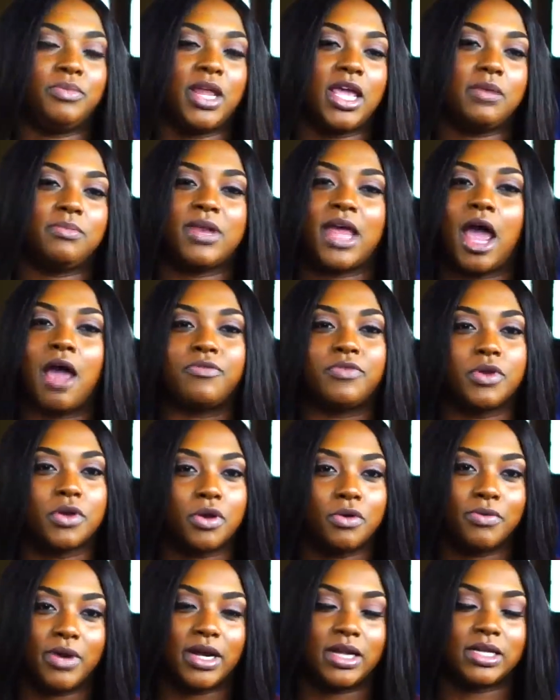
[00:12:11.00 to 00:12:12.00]
named after
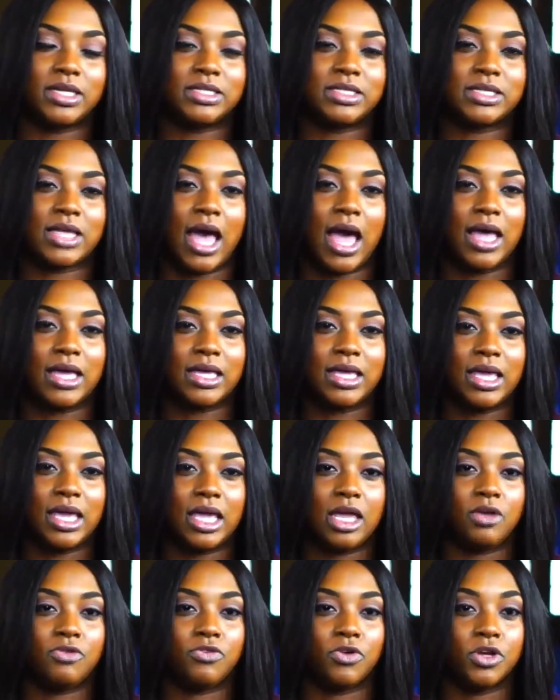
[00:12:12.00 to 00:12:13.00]
Coretta Scott
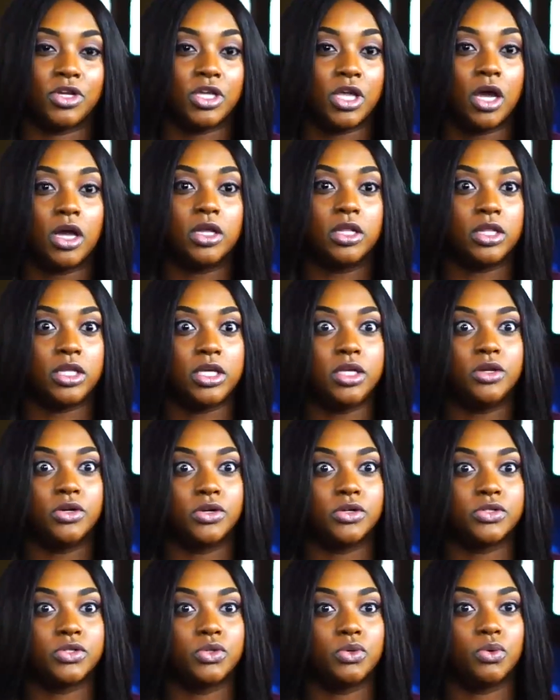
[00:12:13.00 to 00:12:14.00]
King for young
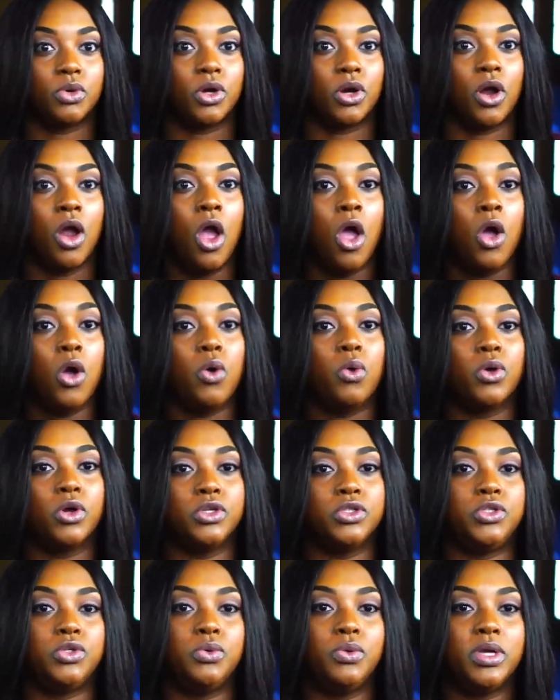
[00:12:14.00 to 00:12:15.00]
leaders who are who
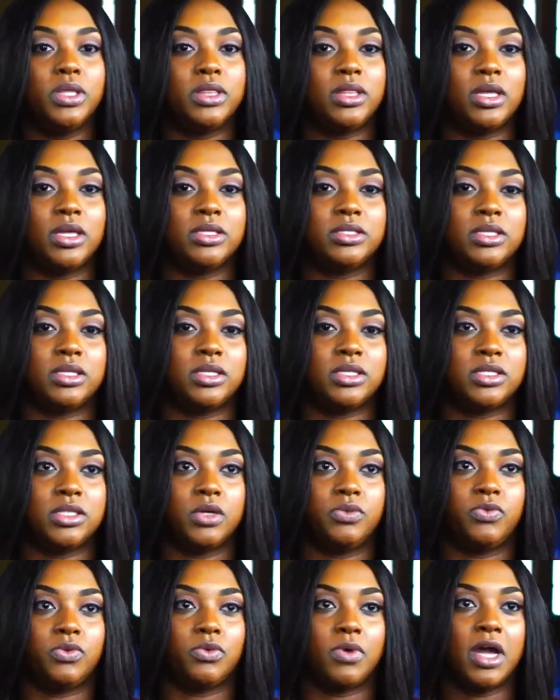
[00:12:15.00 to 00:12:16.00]
are doing things in the
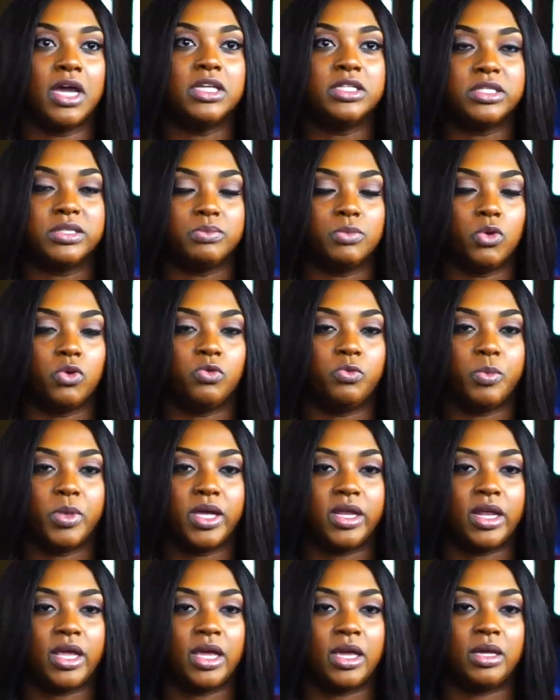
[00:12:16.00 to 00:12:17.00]
civil rights
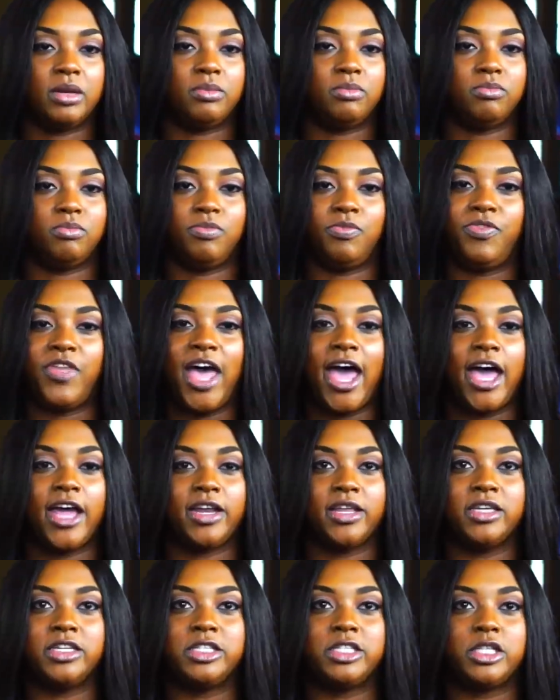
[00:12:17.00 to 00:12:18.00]
movement, and
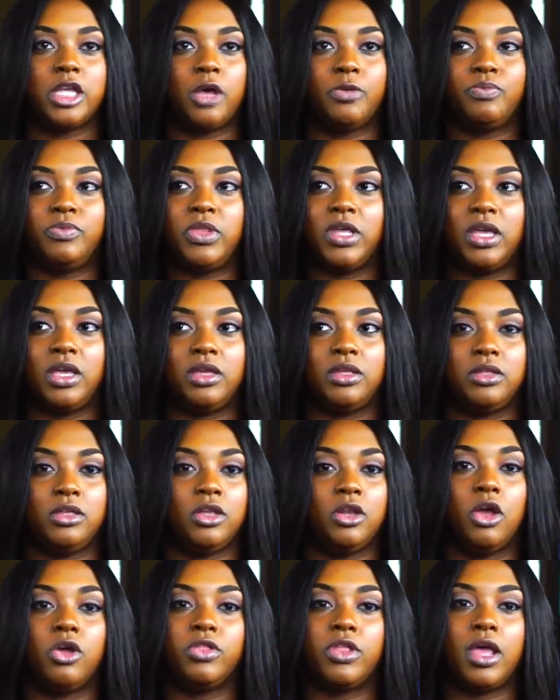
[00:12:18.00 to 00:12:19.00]
that is something,
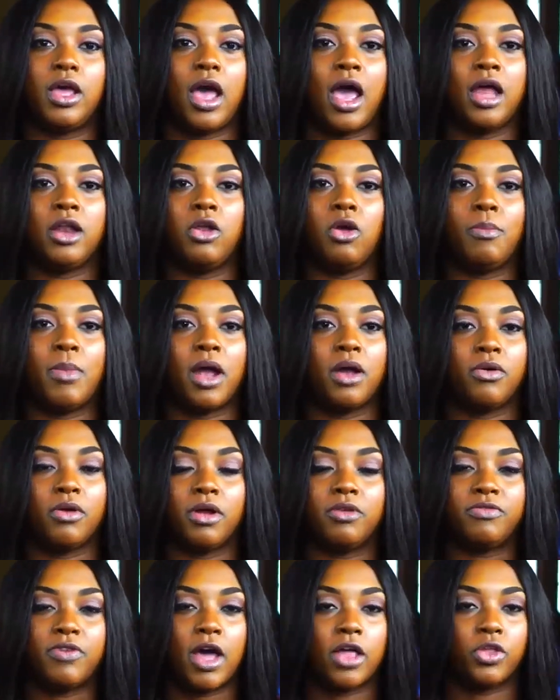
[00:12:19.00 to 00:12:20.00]
you know, that I know my
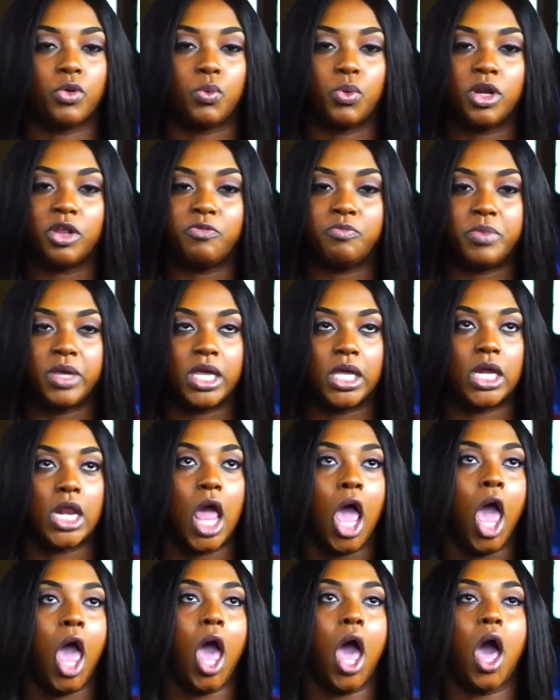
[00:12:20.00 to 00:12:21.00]
grandfather would have been
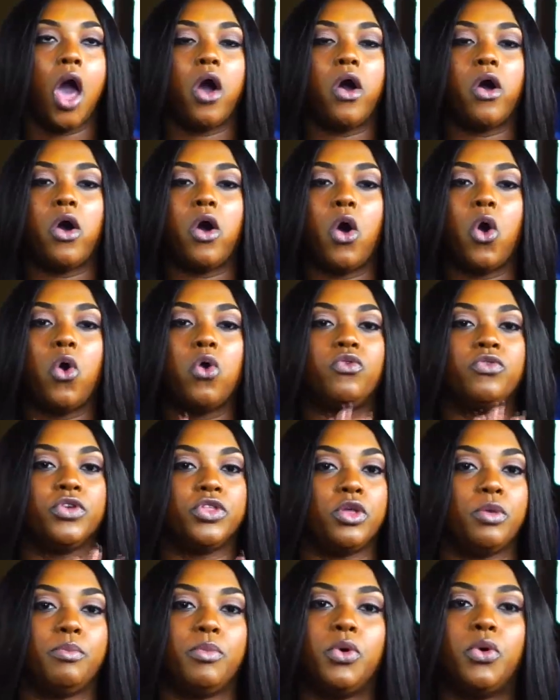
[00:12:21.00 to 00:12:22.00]
over
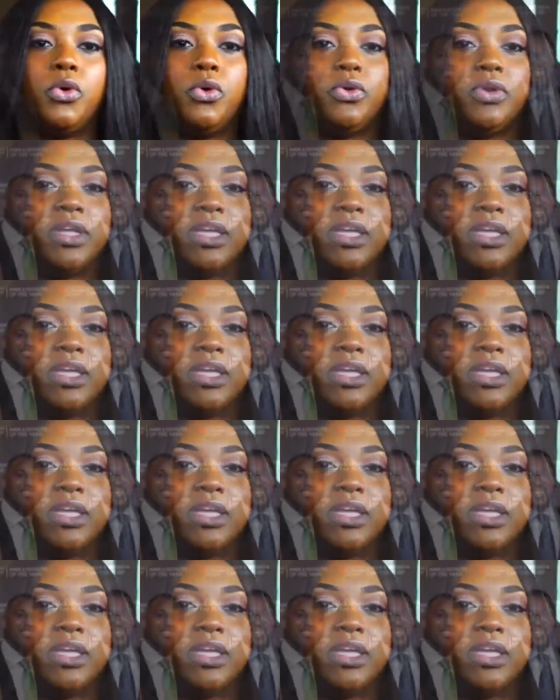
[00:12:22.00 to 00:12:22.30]
the moon